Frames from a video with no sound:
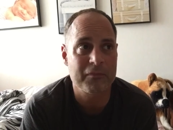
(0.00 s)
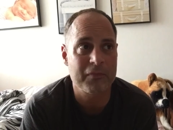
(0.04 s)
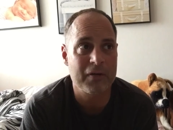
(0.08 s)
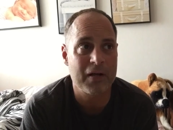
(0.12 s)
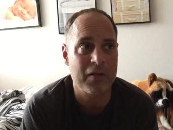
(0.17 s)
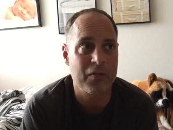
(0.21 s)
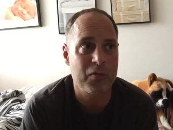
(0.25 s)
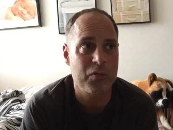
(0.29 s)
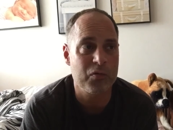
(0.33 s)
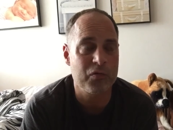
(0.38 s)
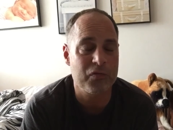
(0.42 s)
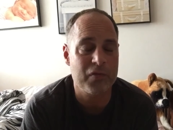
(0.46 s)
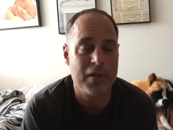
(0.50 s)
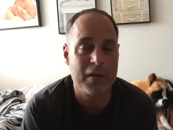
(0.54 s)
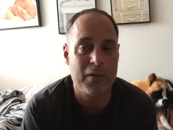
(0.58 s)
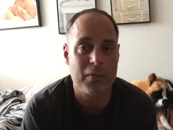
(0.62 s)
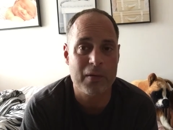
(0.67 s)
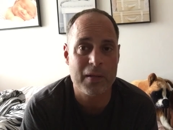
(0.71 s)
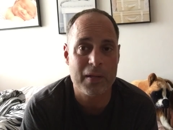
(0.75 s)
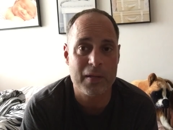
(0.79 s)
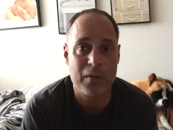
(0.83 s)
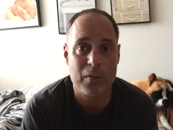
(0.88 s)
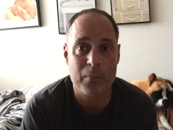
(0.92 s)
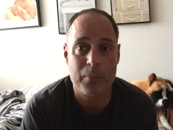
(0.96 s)
I lose
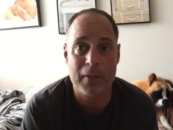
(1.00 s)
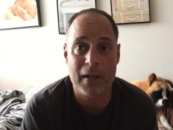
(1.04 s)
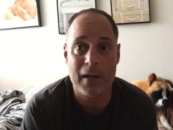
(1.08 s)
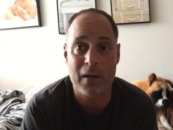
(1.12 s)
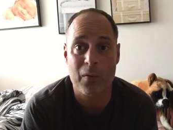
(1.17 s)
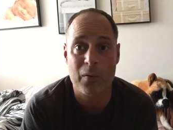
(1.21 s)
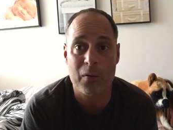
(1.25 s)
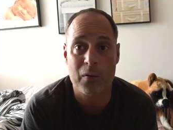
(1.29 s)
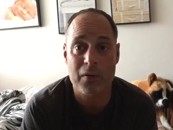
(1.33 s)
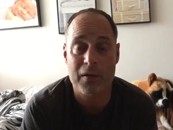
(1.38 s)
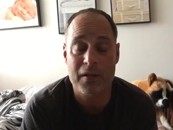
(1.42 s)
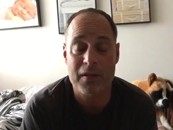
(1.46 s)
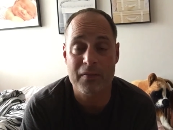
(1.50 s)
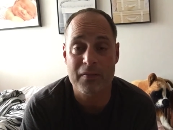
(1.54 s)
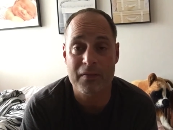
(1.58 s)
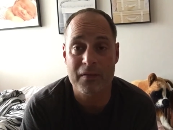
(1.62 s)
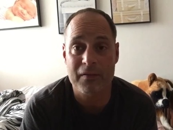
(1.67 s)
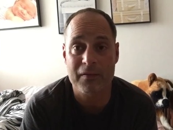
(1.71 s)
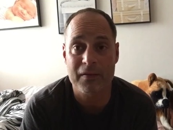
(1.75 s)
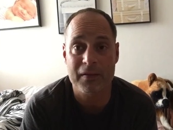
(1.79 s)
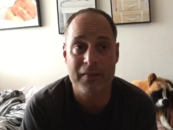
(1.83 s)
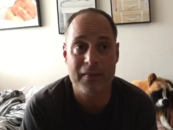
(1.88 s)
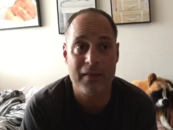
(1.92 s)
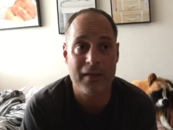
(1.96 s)
internet or power or anything
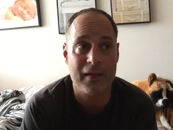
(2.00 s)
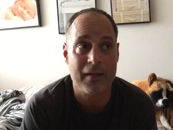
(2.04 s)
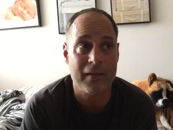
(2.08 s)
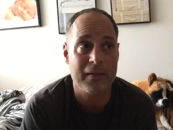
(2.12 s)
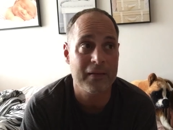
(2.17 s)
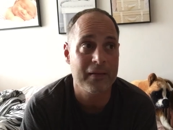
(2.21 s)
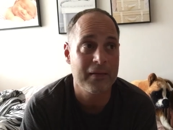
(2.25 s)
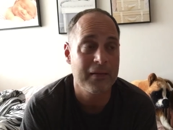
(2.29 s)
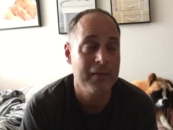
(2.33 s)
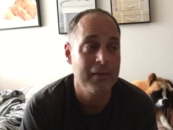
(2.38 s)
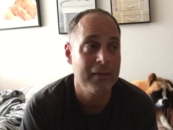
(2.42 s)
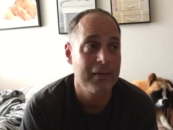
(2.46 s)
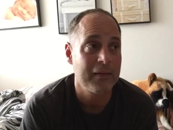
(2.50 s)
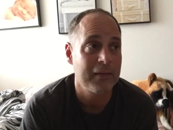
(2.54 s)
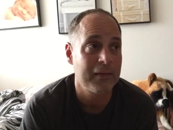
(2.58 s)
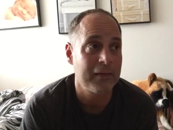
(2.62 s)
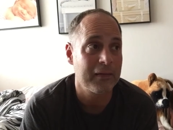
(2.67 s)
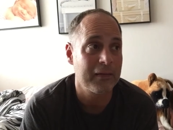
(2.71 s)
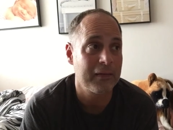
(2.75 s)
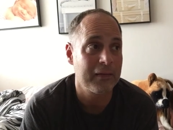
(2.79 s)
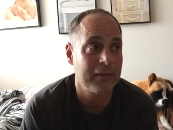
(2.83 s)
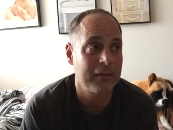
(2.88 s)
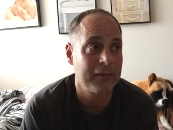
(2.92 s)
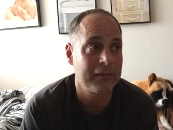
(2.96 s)
like that,
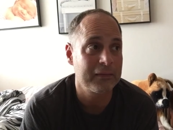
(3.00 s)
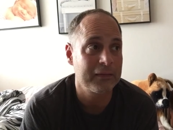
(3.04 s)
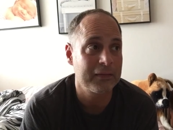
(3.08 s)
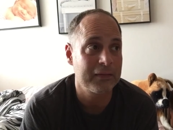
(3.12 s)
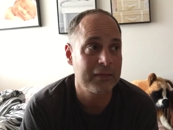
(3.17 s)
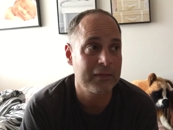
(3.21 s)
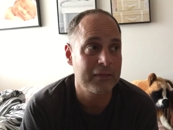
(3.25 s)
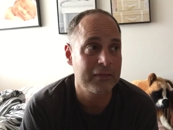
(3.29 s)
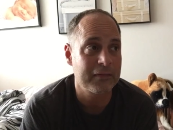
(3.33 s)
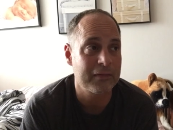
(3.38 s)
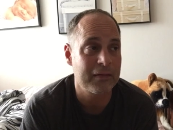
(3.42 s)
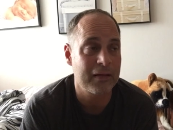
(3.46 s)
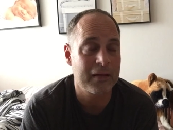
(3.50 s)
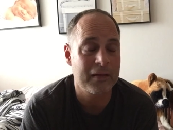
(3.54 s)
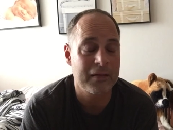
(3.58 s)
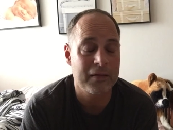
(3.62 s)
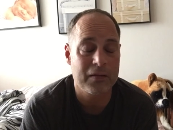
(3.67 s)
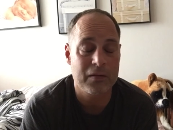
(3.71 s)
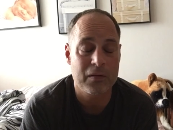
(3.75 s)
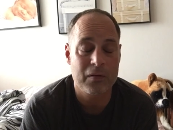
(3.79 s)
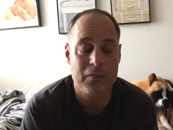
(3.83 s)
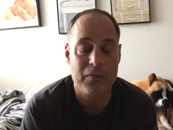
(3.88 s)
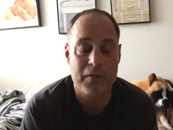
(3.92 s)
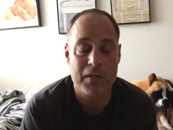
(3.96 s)
and
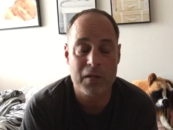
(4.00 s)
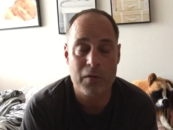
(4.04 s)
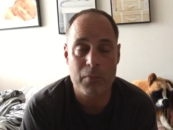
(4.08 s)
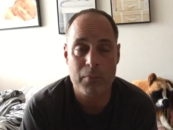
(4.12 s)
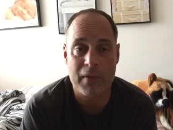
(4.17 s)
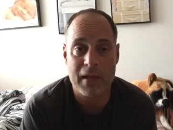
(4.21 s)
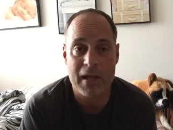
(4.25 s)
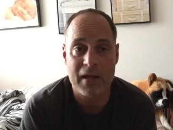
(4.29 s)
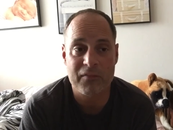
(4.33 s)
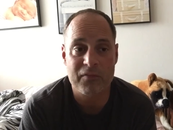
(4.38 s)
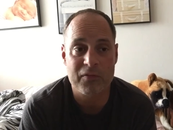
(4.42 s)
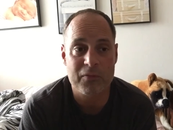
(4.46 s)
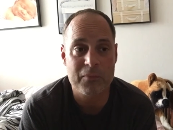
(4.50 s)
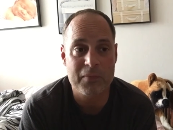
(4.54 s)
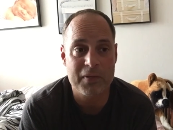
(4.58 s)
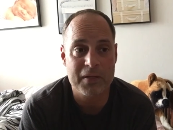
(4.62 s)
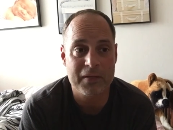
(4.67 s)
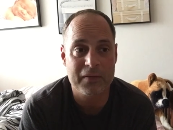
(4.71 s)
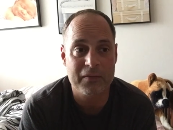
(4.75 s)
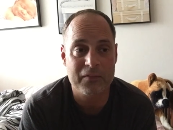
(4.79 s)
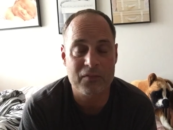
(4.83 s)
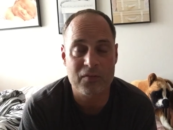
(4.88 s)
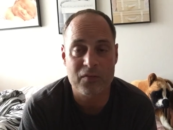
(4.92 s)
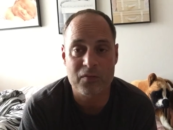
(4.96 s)
you don't hear back from
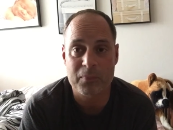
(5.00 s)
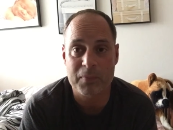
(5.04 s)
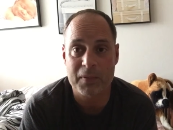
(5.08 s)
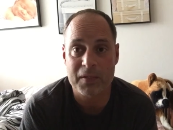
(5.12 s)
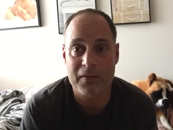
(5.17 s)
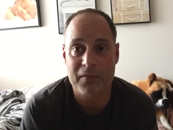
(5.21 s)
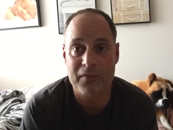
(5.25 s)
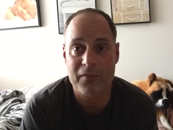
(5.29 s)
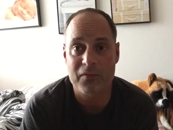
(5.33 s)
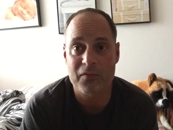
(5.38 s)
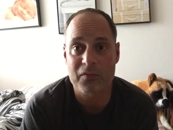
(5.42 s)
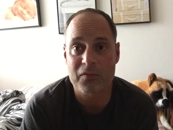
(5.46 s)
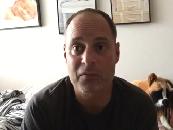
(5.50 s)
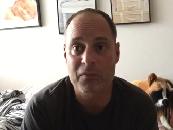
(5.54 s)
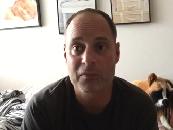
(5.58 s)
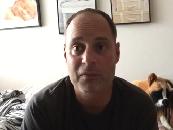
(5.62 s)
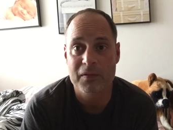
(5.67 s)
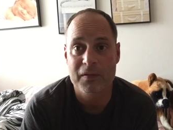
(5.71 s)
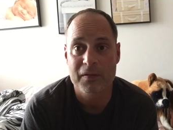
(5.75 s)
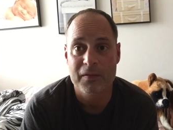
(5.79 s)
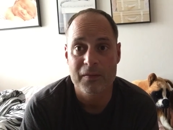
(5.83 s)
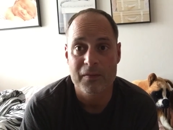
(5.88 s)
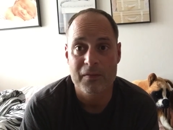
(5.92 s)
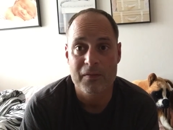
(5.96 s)
me, it's just because
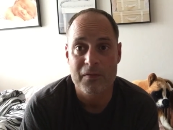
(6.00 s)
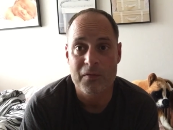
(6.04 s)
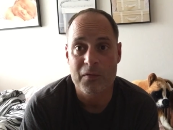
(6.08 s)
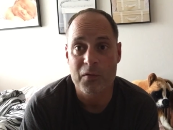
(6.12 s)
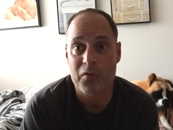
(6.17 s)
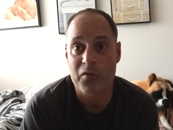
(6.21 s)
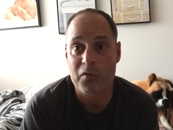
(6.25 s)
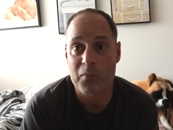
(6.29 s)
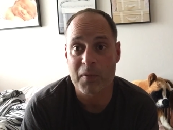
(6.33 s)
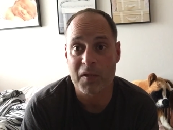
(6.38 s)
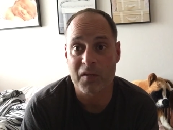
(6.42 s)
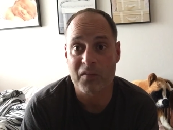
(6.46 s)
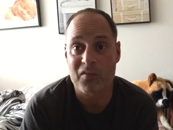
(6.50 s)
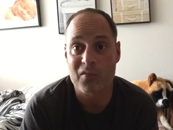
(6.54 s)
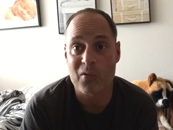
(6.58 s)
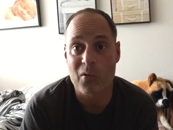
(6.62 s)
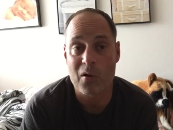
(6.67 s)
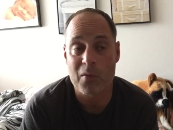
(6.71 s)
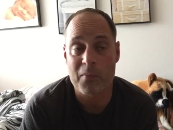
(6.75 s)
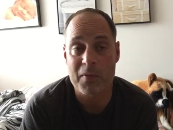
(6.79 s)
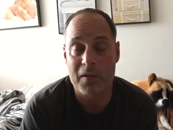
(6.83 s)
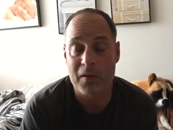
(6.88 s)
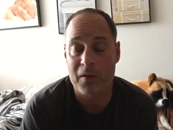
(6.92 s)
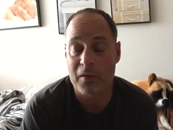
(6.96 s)
there was a big
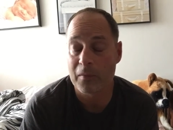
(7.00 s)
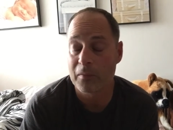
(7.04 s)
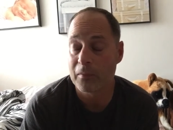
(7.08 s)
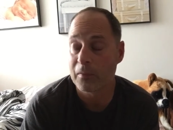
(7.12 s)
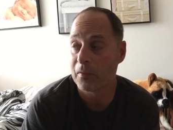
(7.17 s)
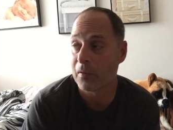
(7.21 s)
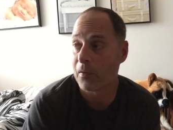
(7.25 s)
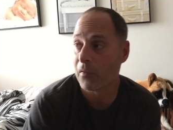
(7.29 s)
storm here.